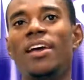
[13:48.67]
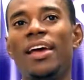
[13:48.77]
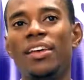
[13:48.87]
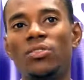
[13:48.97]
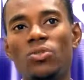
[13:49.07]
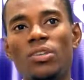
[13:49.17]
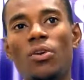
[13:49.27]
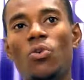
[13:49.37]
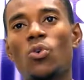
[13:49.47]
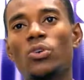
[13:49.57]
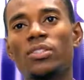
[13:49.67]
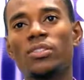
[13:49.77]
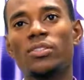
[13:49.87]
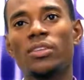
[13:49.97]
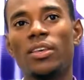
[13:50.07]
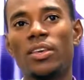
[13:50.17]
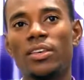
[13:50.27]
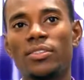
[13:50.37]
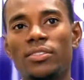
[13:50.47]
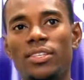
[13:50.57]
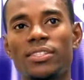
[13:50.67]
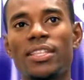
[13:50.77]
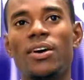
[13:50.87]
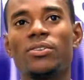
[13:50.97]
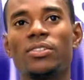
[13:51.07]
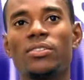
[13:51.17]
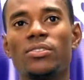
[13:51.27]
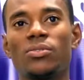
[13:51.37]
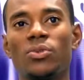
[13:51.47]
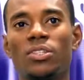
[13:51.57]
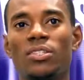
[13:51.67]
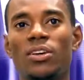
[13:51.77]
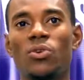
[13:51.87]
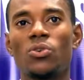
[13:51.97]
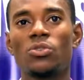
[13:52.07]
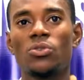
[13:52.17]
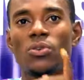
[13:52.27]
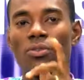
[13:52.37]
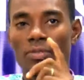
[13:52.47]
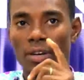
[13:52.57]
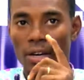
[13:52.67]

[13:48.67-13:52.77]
And then total cost is 6,000, which is the cost of